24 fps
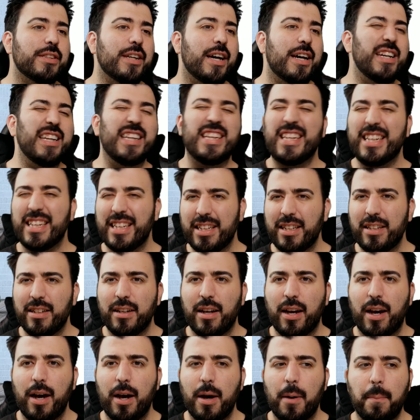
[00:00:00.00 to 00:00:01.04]
was a needed
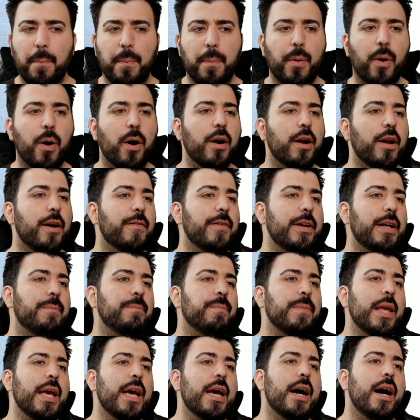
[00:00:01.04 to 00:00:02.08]
uh, part of it.
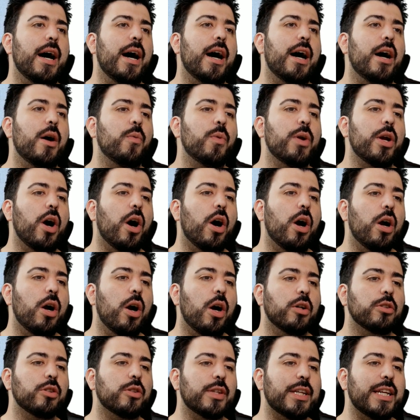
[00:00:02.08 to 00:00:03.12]
Uh, we are
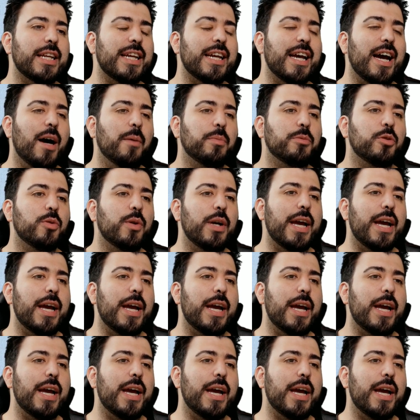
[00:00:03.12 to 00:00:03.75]
also getting up